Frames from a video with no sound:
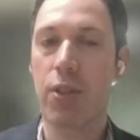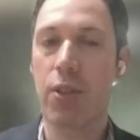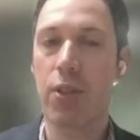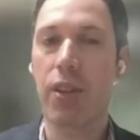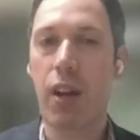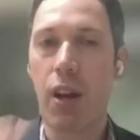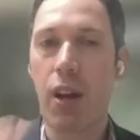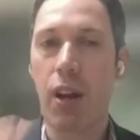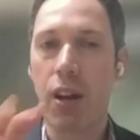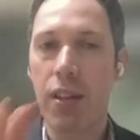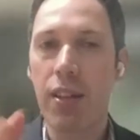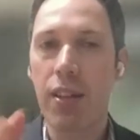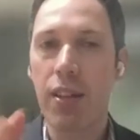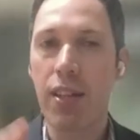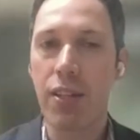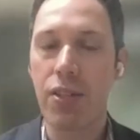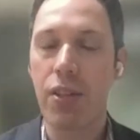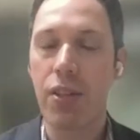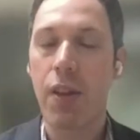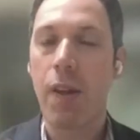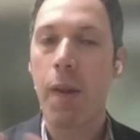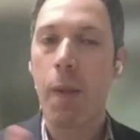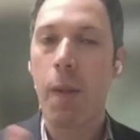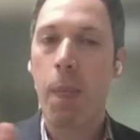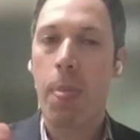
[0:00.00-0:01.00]
So there are
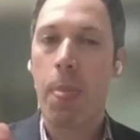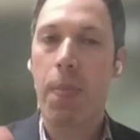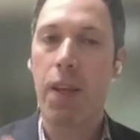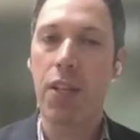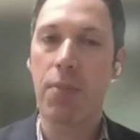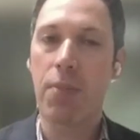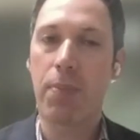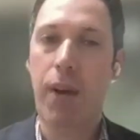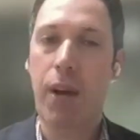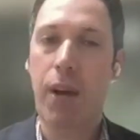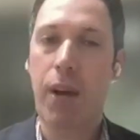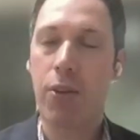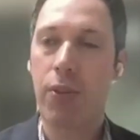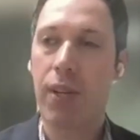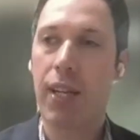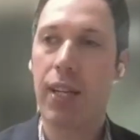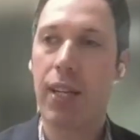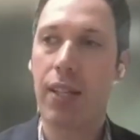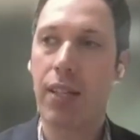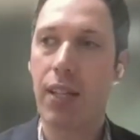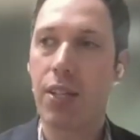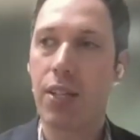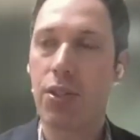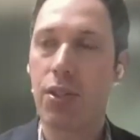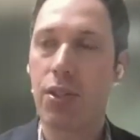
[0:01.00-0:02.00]
these these boundary
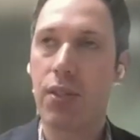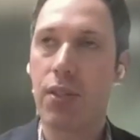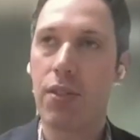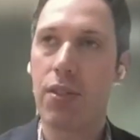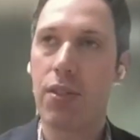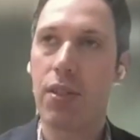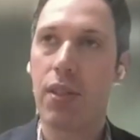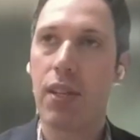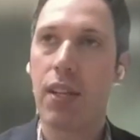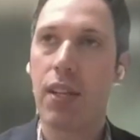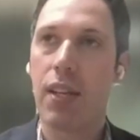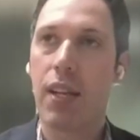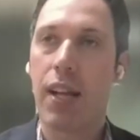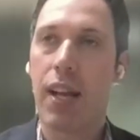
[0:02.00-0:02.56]
conditions,